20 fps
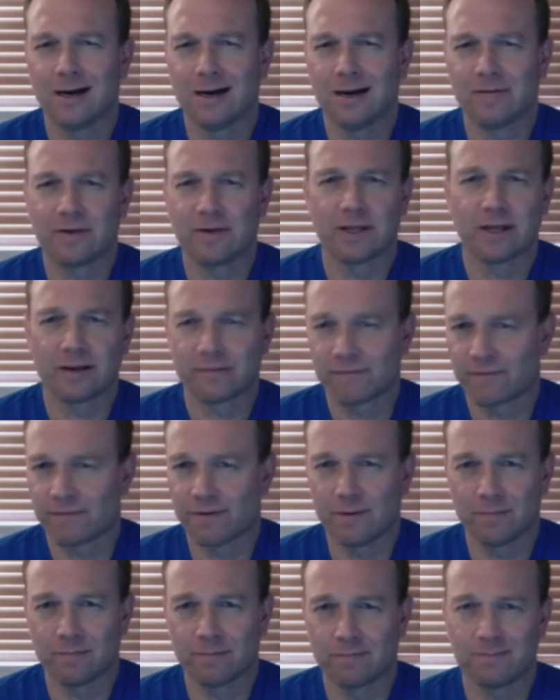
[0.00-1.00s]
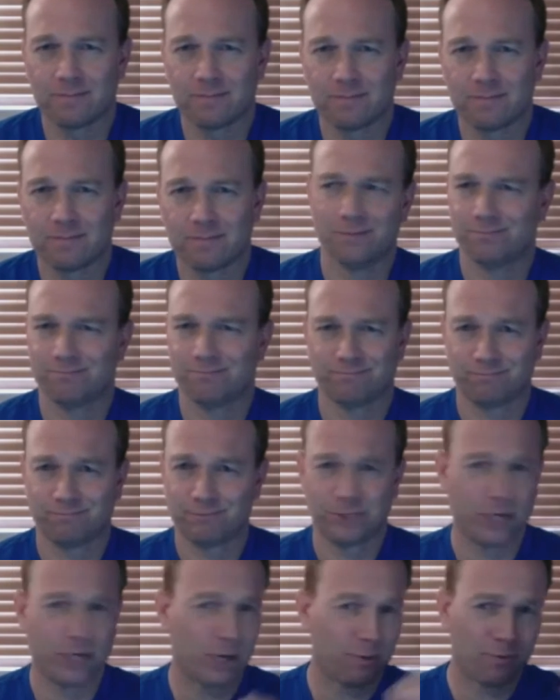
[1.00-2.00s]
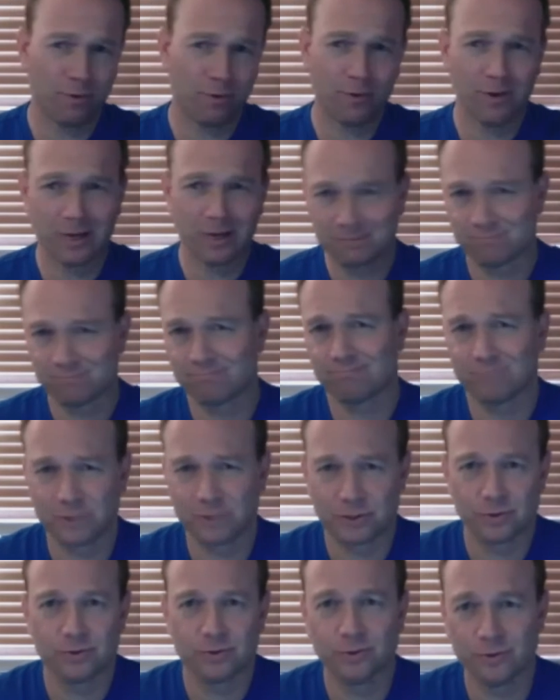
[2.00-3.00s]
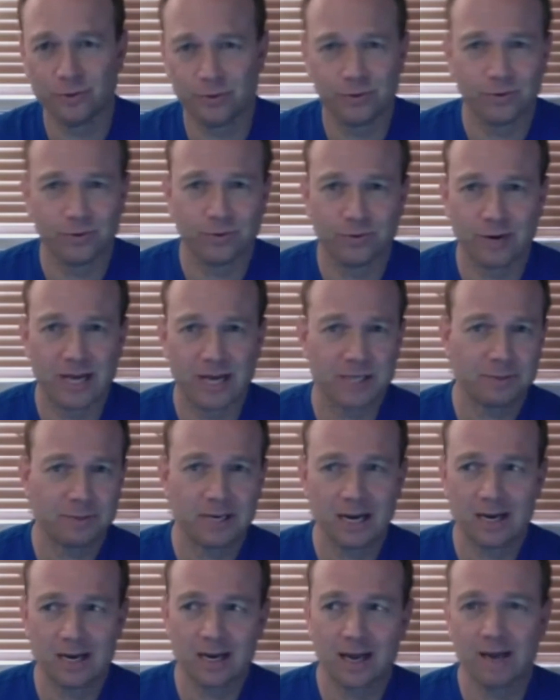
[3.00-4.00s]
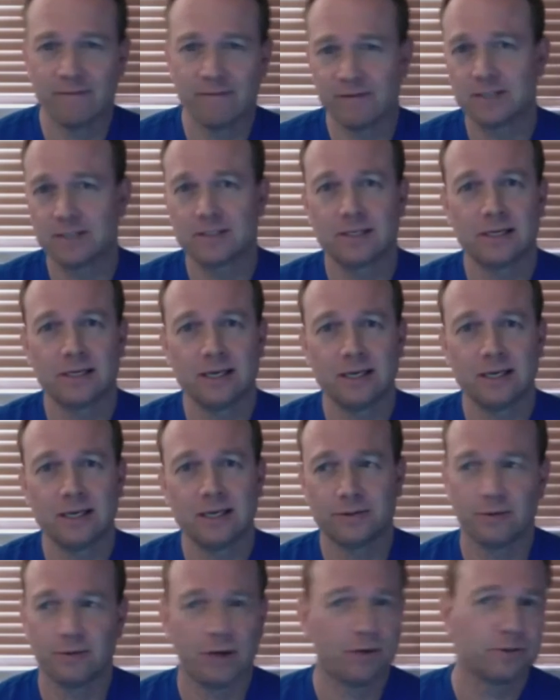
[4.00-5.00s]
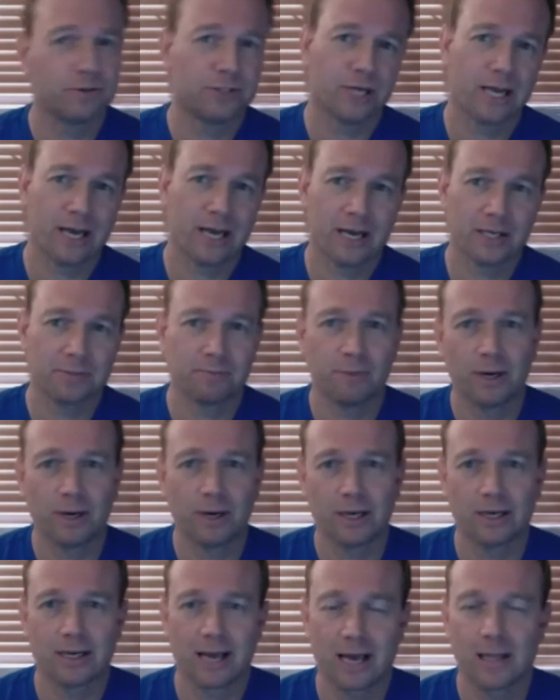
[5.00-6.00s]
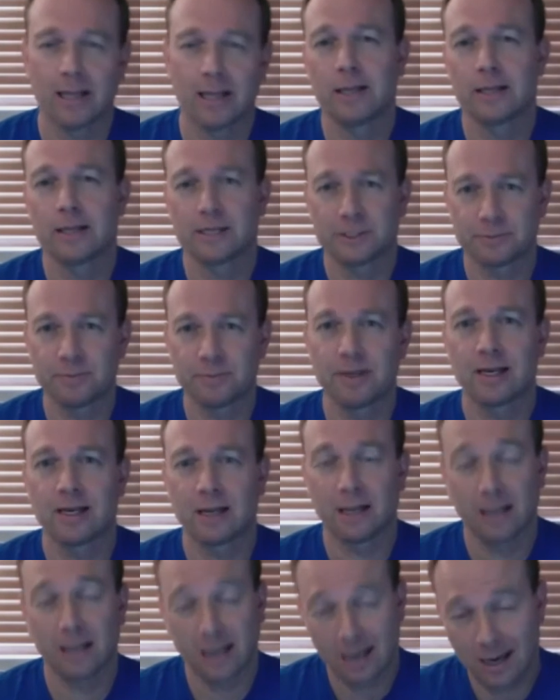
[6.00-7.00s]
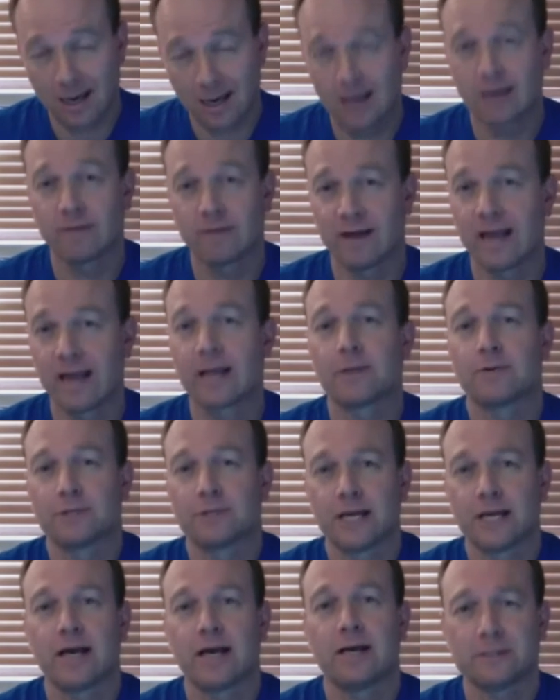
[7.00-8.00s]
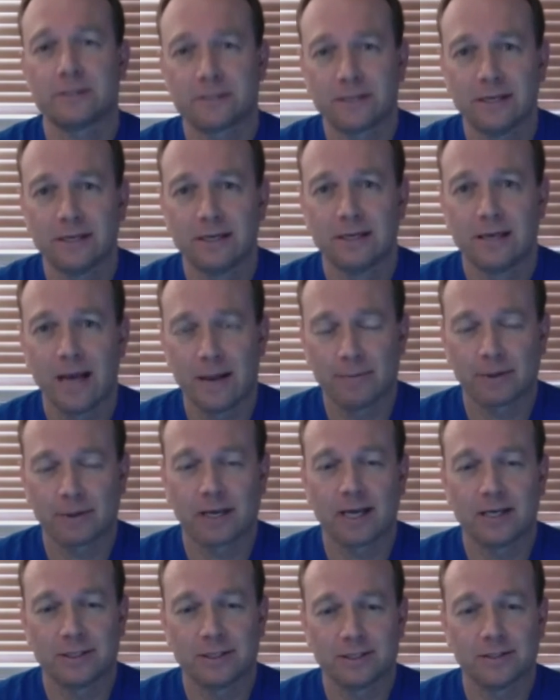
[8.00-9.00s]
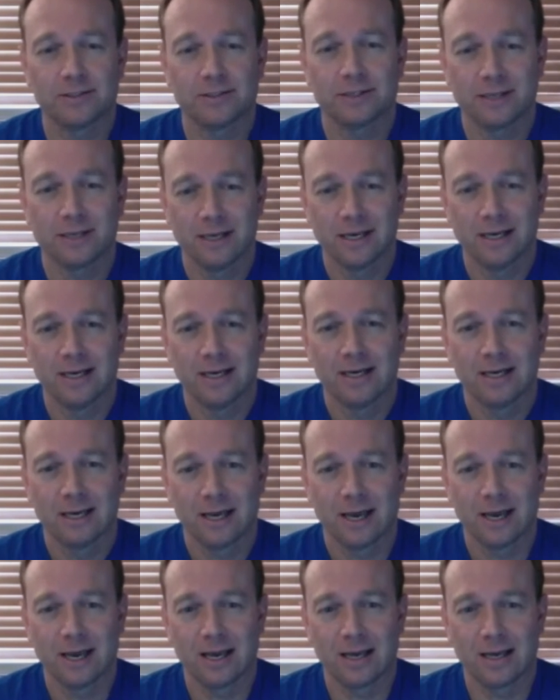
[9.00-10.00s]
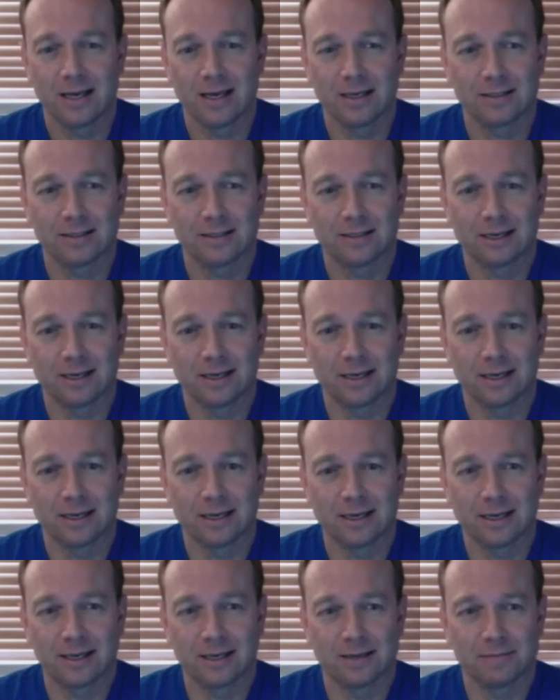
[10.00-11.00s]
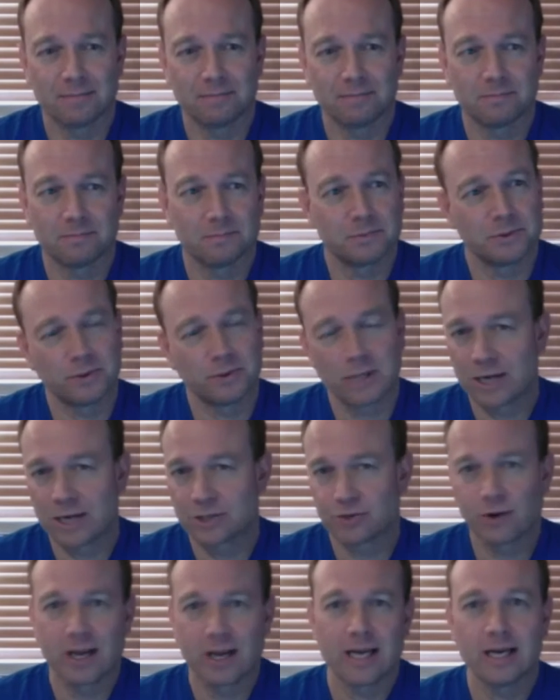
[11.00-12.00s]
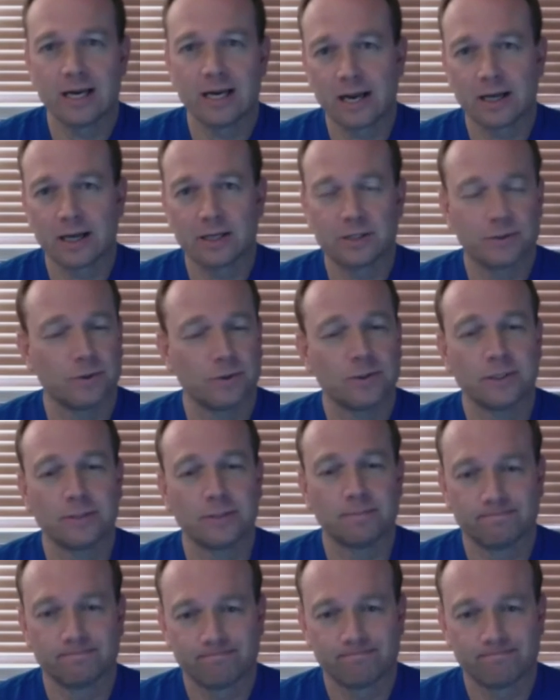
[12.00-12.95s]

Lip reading: everything from SharePoint to ASP.NET MVC to Node.js. But yeah, lately it's been a lot of AngularJS applications, and do a lot of training and consulting.